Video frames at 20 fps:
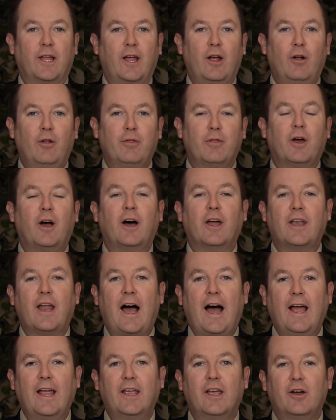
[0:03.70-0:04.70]
health on
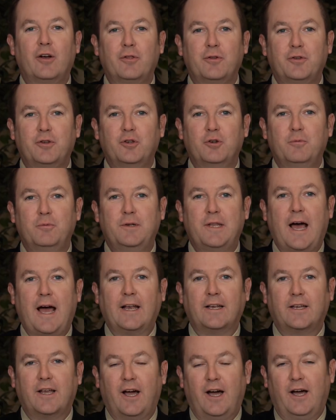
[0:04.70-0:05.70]

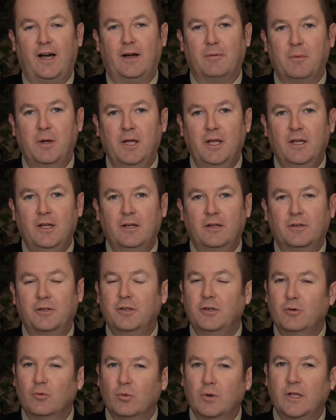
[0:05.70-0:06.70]
iHealthTube.com.
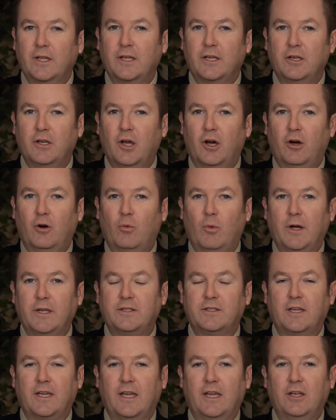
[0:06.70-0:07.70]
Do you really know
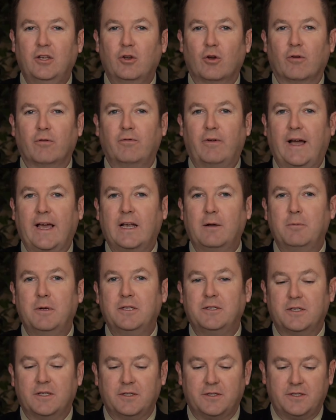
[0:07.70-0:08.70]
what's in your
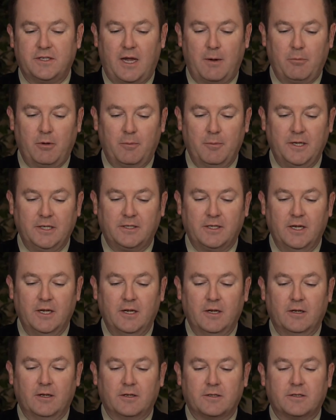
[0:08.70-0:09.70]
vitamins and supplements?
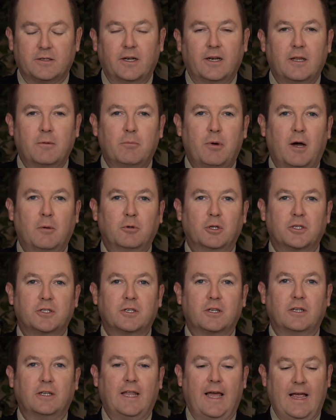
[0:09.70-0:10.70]
A study
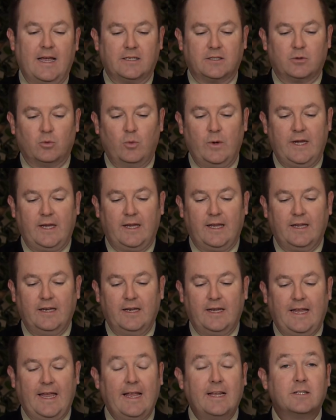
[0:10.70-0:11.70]
published last week
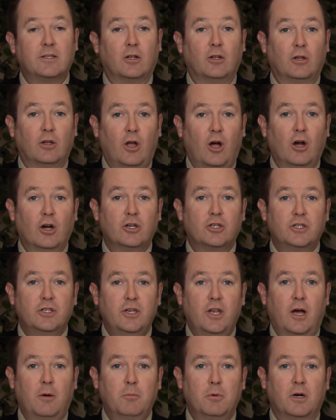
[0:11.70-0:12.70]
indicates a large
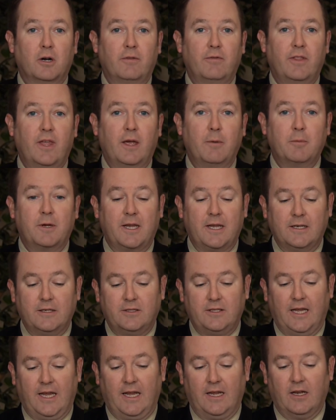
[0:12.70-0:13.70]
number of them
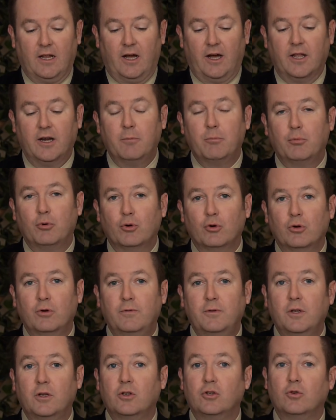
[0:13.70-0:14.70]
contain
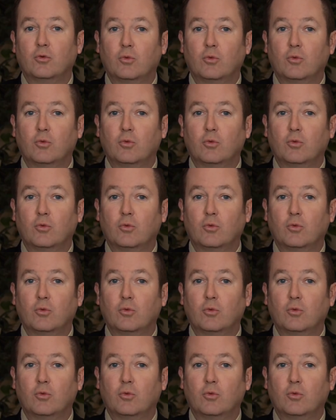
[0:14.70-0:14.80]
unapproved